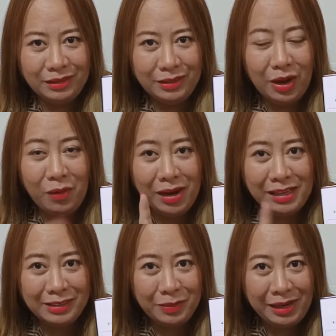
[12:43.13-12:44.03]
So I will
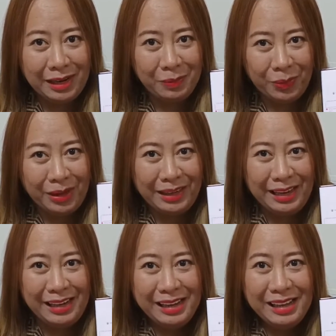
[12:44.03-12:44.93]
ask my helper
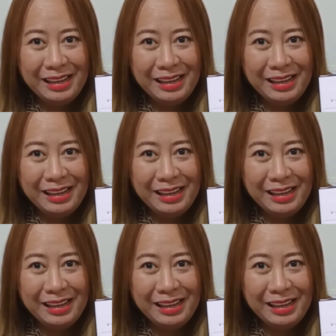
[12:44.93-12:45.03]
again.